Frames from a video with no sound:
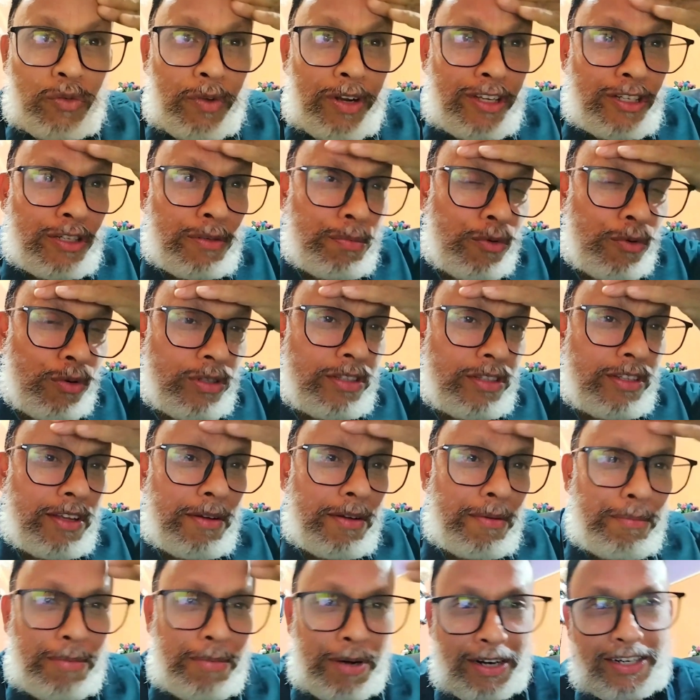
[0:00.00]
smooth,
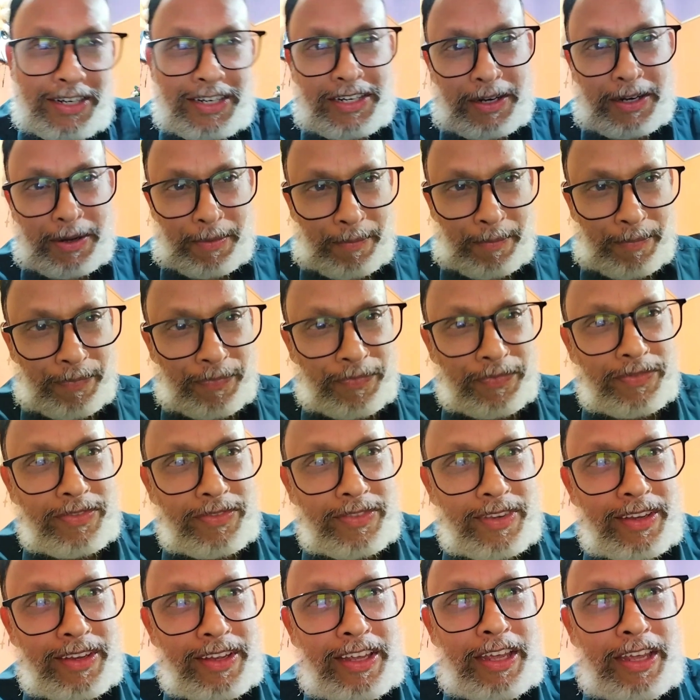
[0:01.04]
but
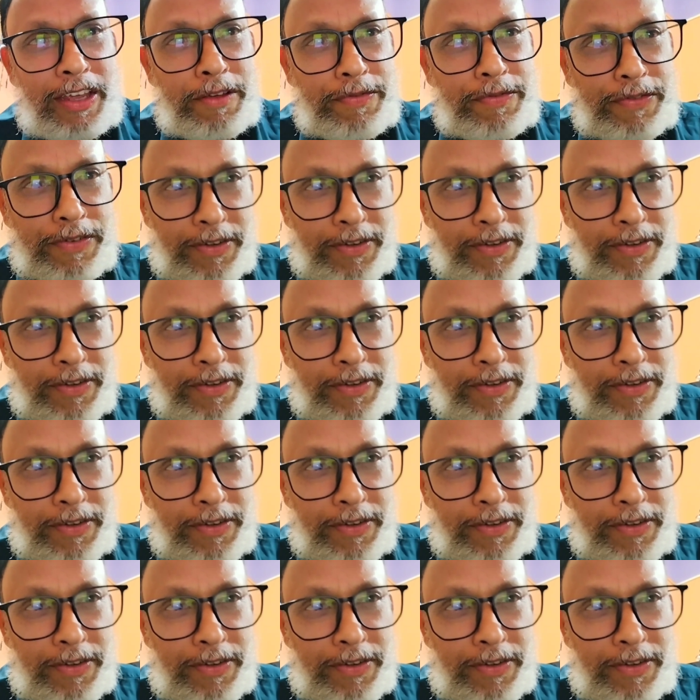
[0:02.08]
if